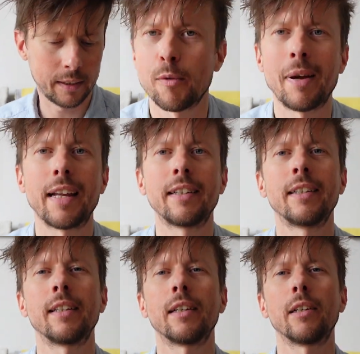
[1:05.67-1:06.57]
From head to
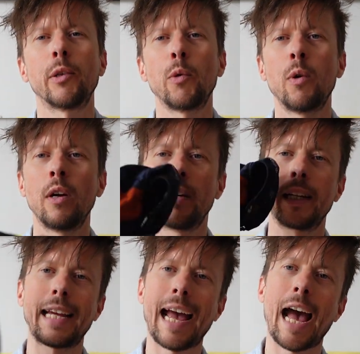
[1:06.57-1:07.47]
toe,
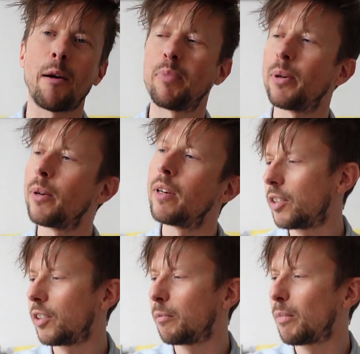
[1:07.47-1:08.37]
cap. This
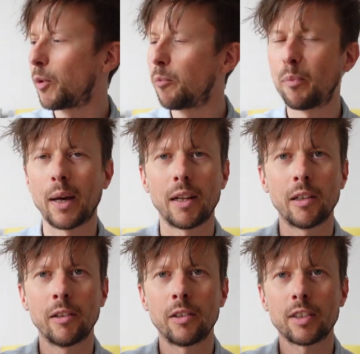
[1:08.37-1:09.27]
is a
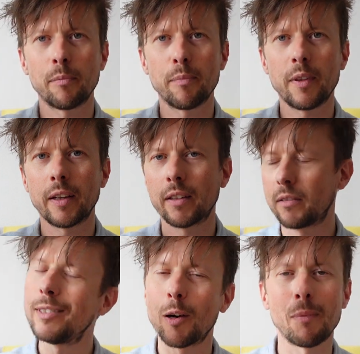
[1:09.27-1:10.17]
Montbell something.
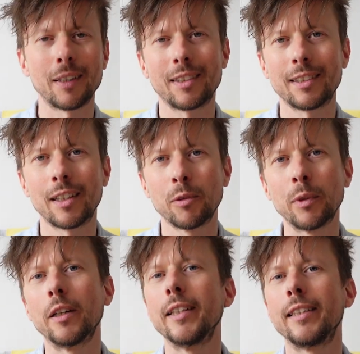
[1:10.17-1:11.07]
Not much sun
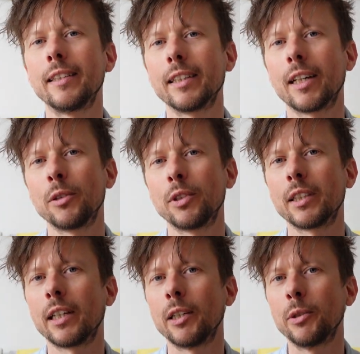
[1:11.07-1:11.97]
when I did the coast to
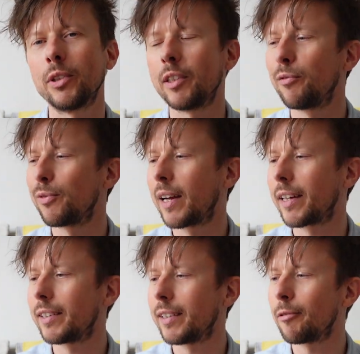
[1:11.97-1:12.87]
coast. In
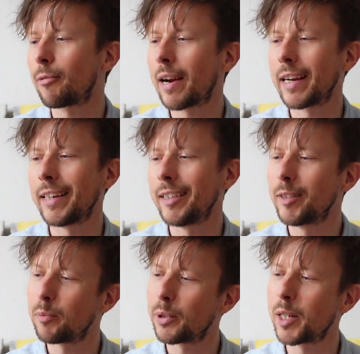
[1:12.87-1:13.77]
fact, it
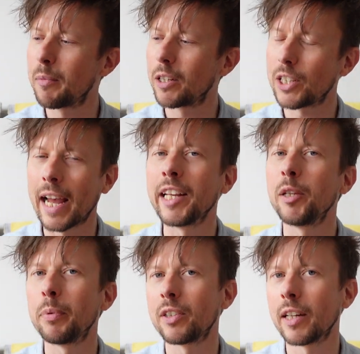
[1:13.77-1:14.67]
rained pretty much
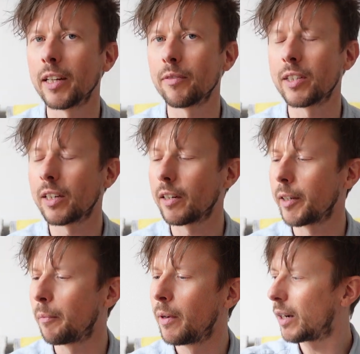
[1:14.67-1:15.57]
80% of the
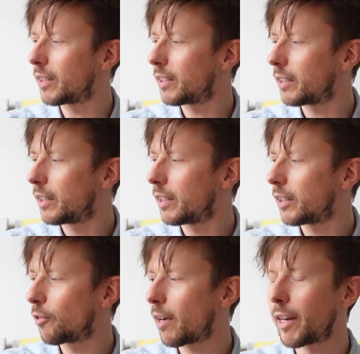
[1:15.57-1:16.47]
time, but
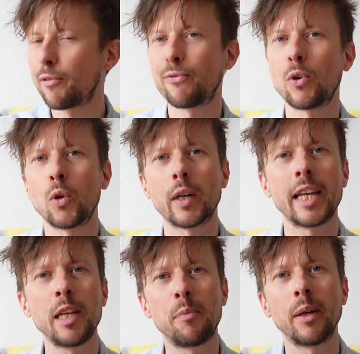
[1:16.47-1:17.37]
great for
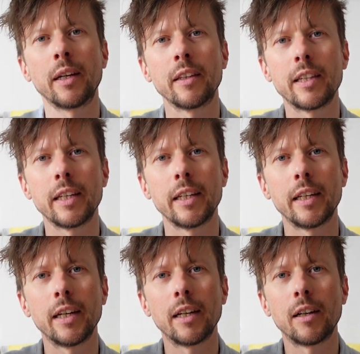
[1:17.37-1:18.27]
keeping
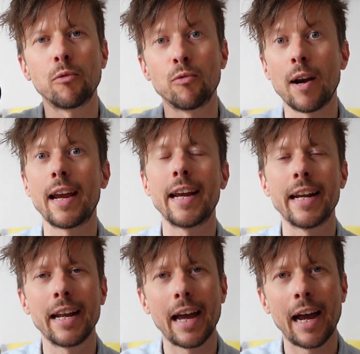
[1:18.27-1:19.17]
the
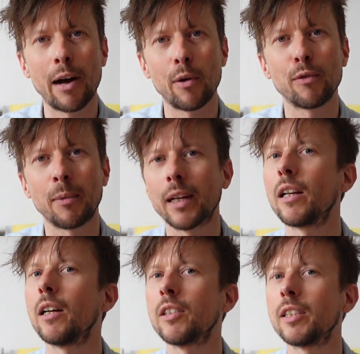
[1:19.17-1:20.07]
rain out of my
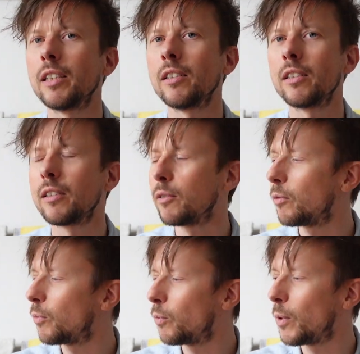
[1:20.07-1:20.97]
glasses,
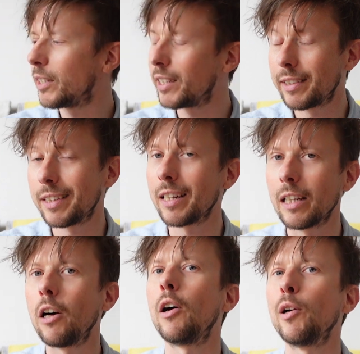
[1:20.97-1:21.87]
which it did a
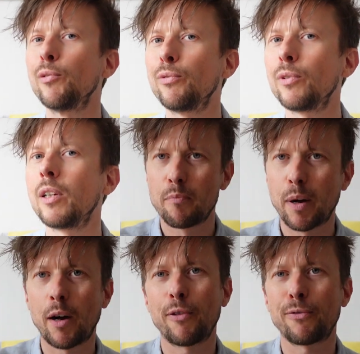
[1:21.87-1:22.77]
lot of.
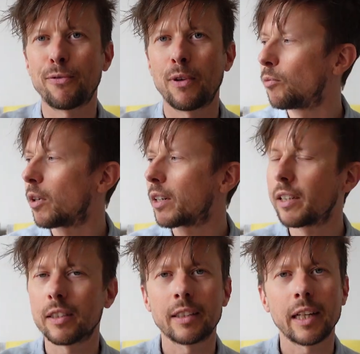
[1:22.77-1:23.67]
Buff. What can
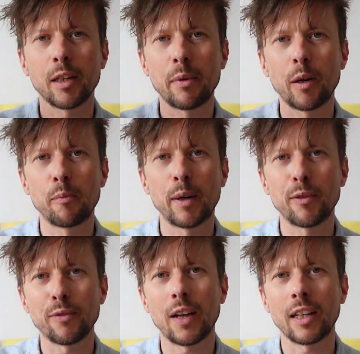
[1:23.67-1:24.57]
I say about
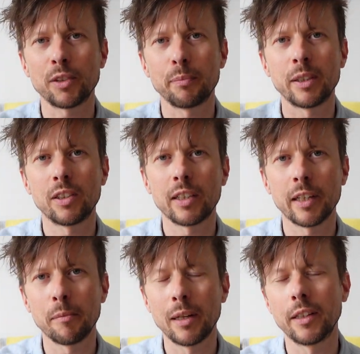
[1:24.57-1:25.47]
buff that hasn't been said
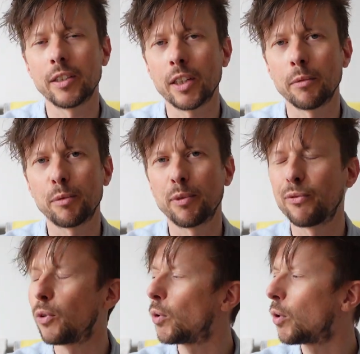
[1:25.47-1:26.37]
a million times
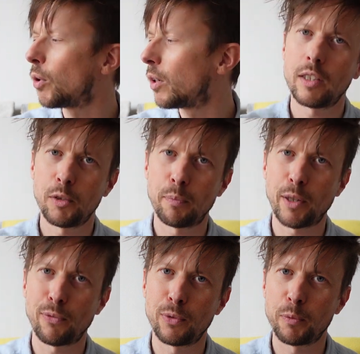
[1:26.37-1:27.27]
before? This
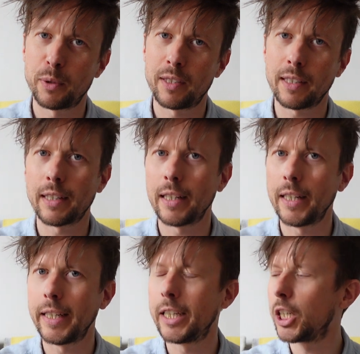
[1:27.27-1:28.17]
buff was
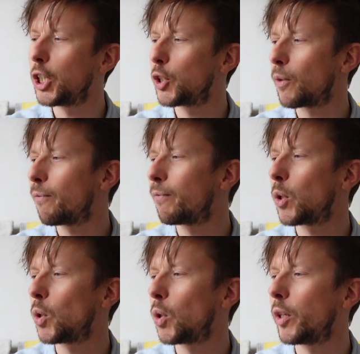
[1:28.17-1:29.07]
particularly good
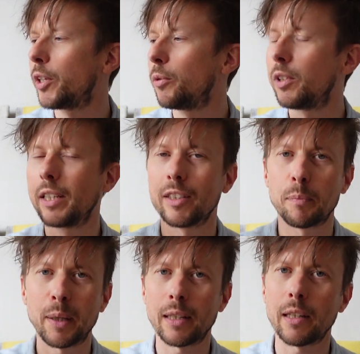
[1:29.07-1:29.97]
for using as a
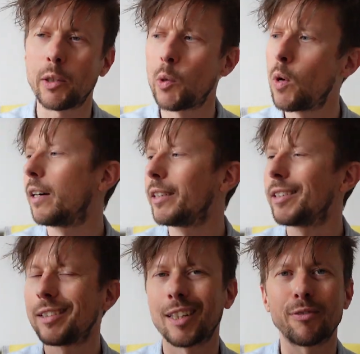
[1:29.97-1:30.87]
pillow. I
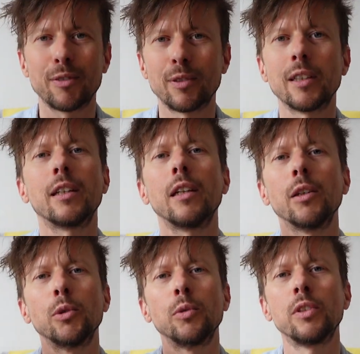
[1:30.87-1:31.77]
just stuff it full of
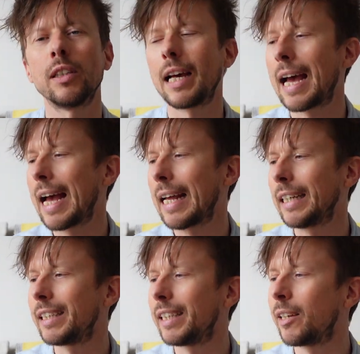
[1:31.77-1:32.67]
clothes
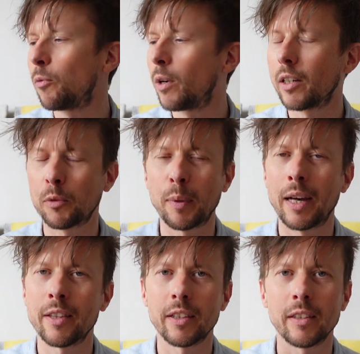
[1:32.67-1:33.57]
and it works
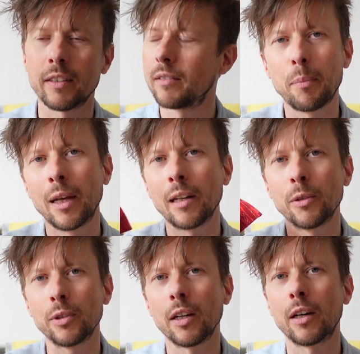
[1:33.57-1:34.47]
better than the
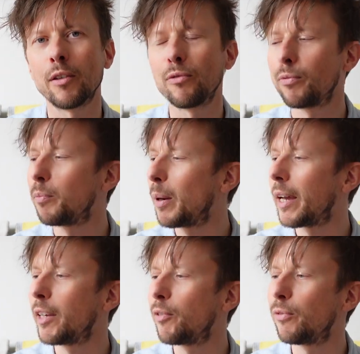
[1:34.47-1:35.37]
pillows that I've
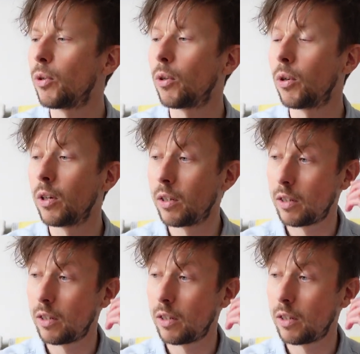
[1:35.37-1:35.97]
paid for.